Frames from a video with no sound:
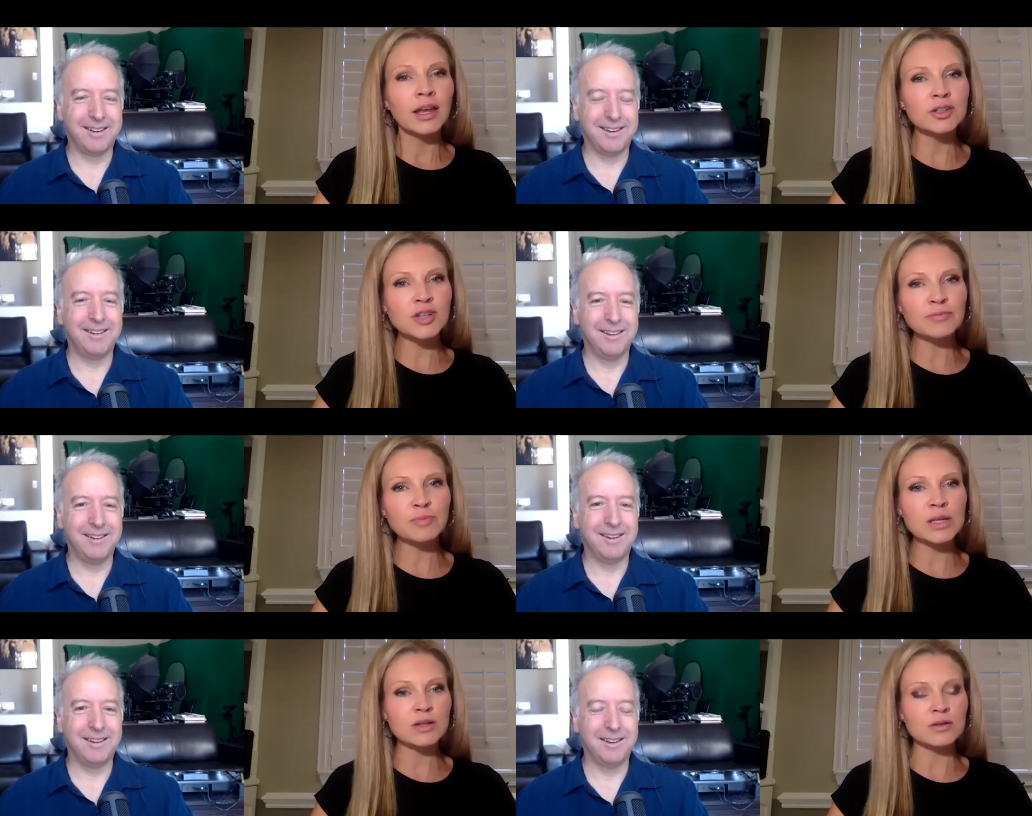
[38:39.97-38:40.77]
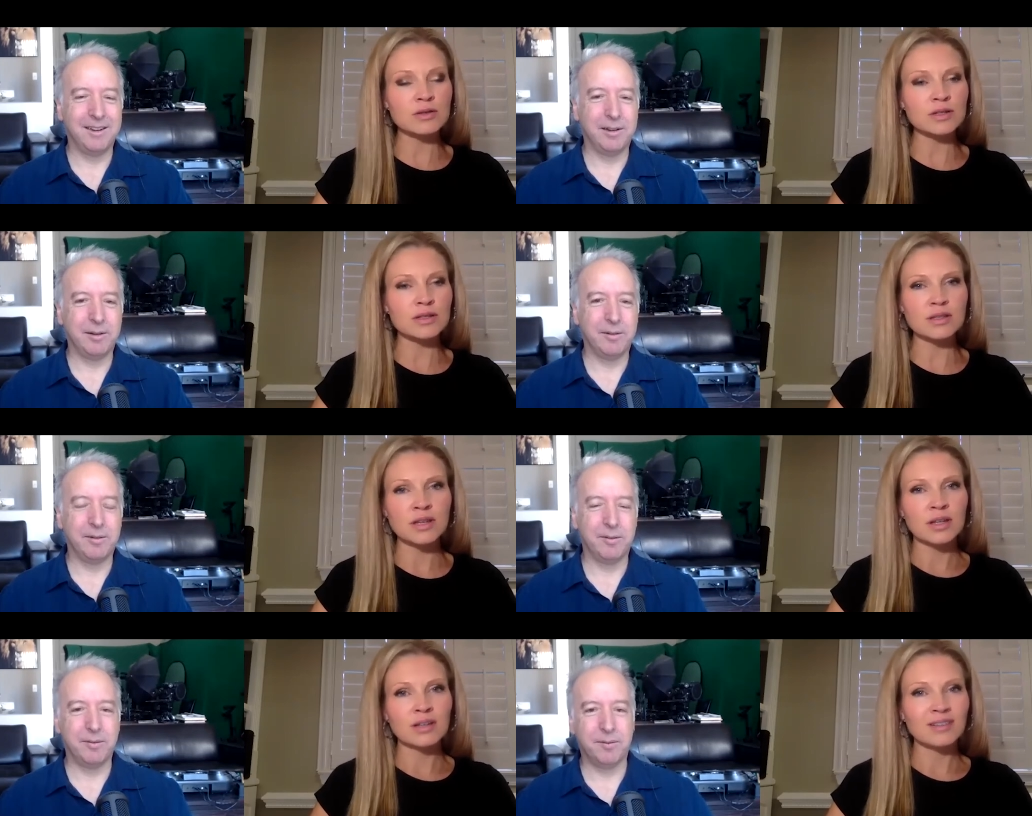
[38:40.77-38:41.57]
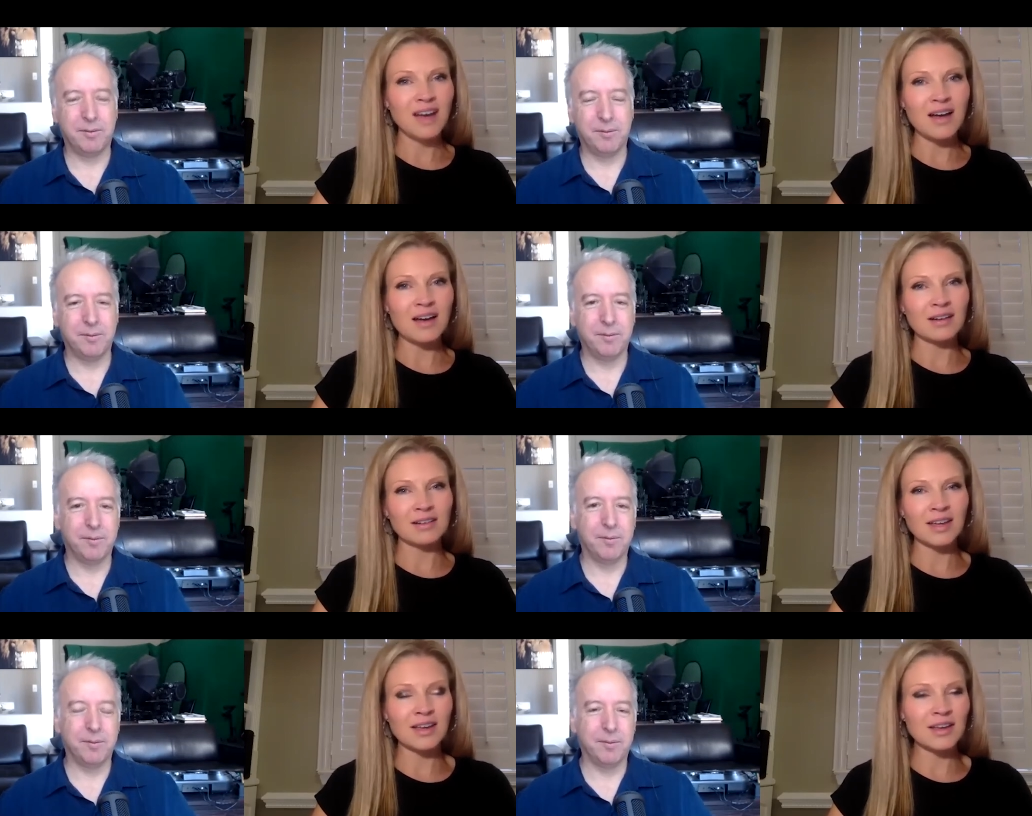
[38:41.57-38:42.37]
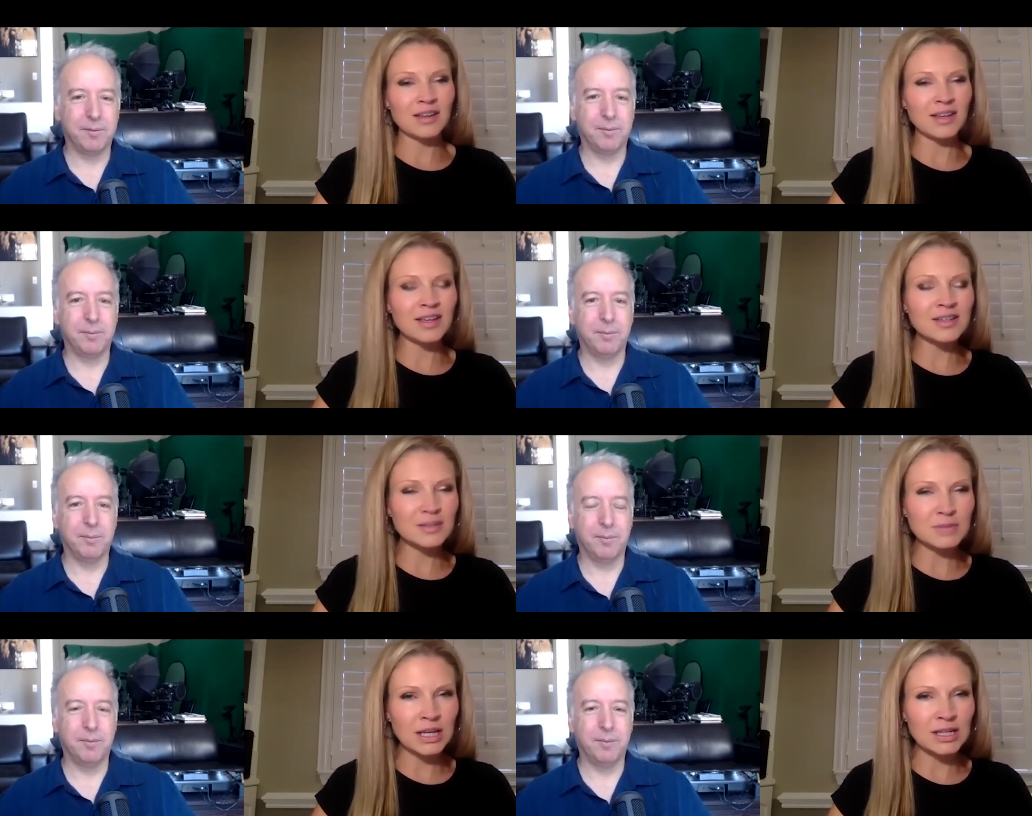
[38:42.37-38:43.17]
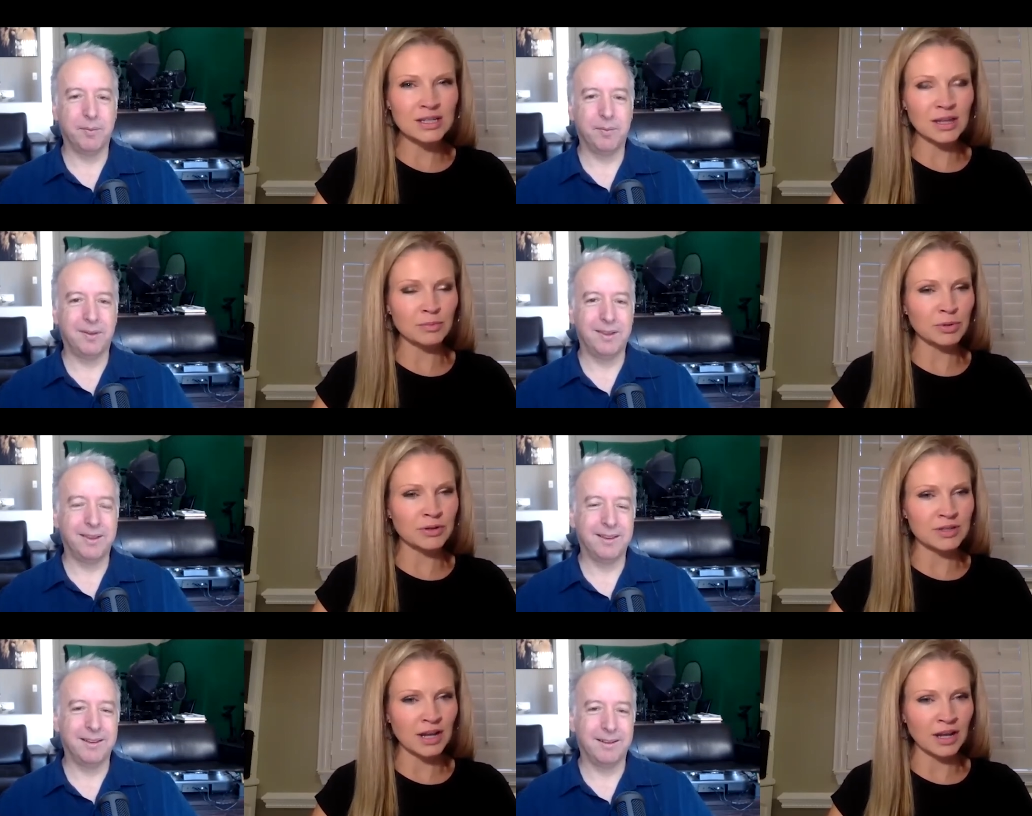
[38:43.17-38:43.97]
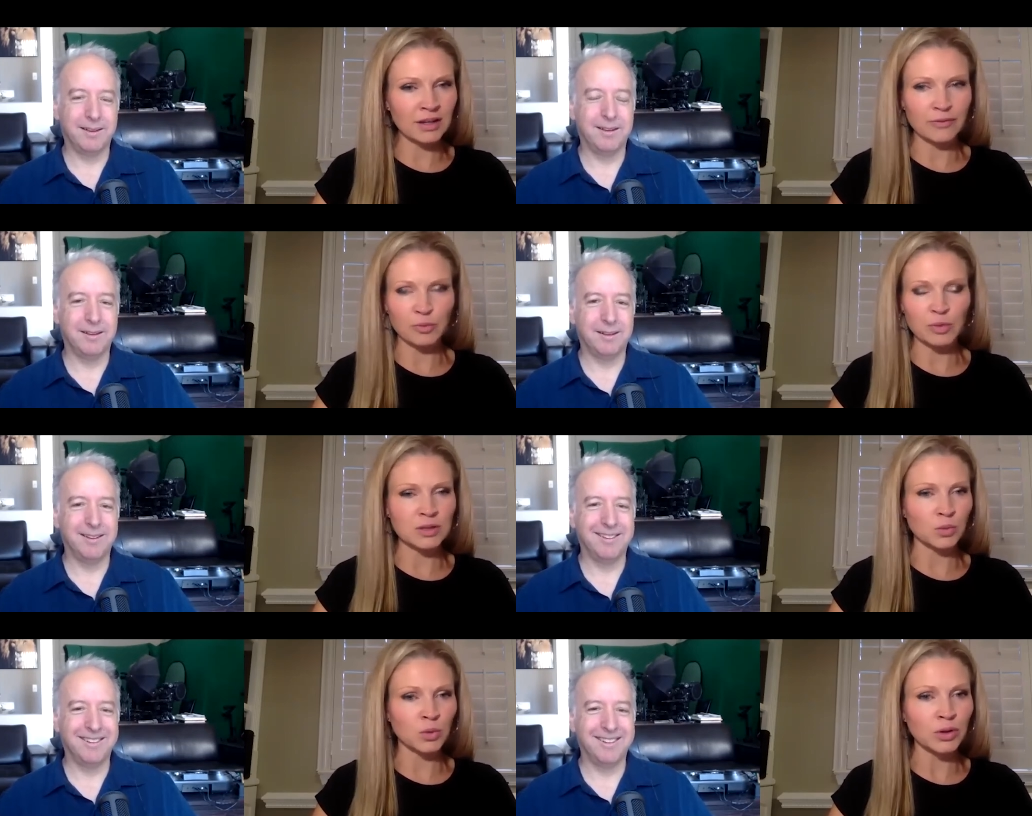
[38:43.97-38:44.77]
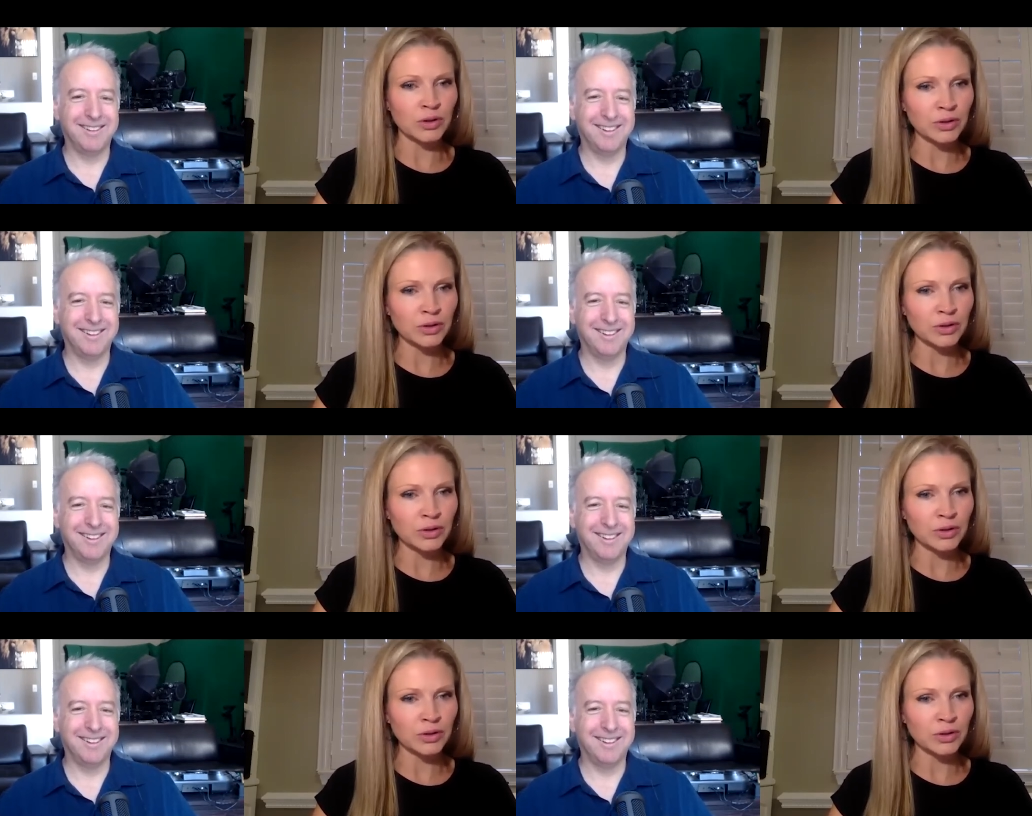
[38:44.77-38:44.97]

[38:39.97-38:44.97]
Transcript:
Speaker 1: Like Jeff Bezos is not he he seems like he's got the personality of a piece of wood.